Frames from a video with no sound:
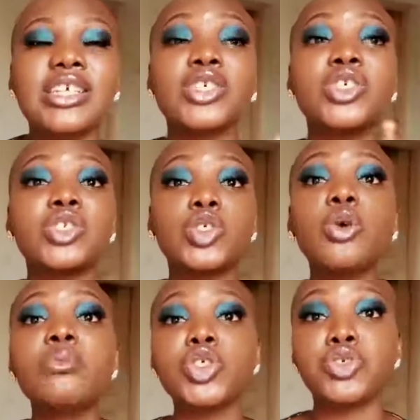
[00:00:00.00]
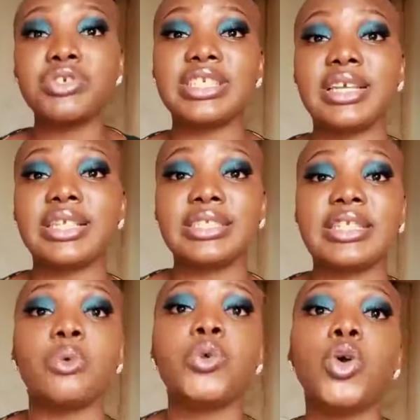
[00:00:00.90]
There's so much resent
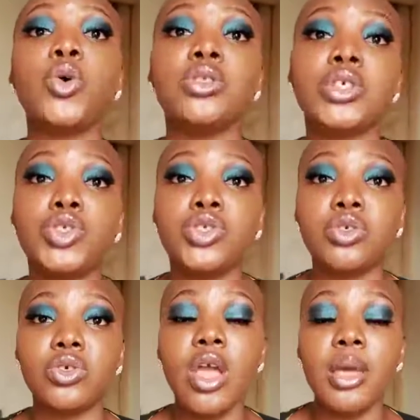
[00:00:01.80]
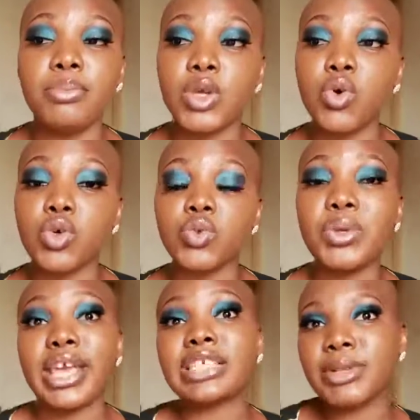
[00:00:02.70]
that we hold on to because
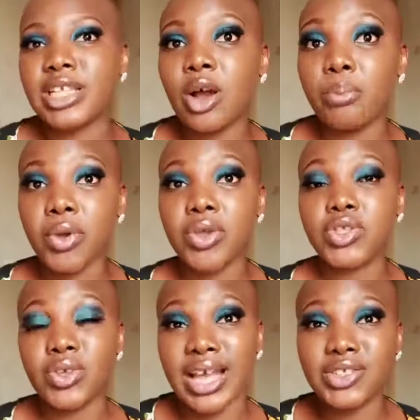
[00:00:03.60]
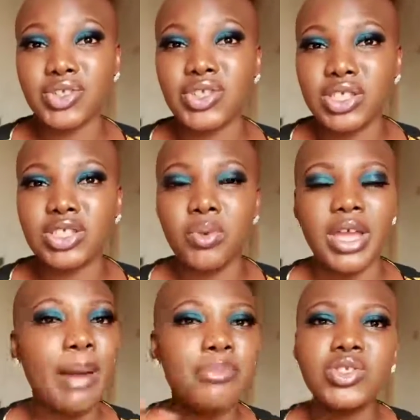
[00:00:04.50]
we expected our parents to act a certain
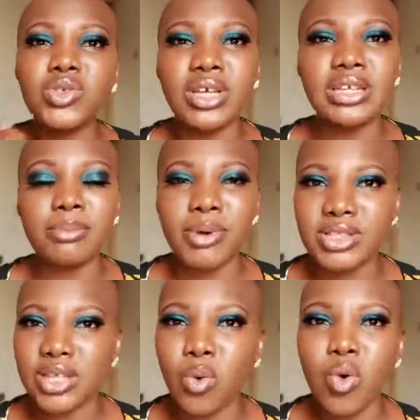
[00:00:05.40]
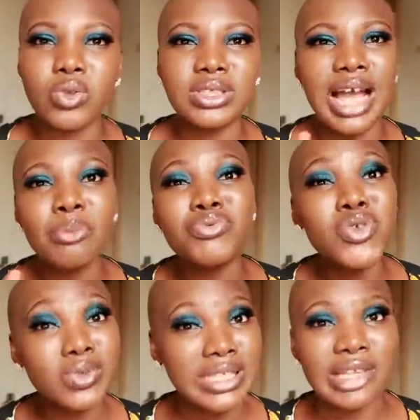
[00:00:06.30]
way. I'm not talking about, in quotes,
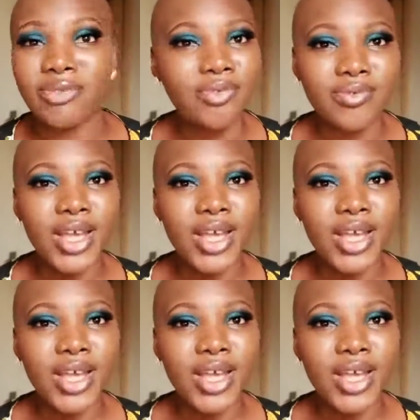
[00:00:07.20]
abusive.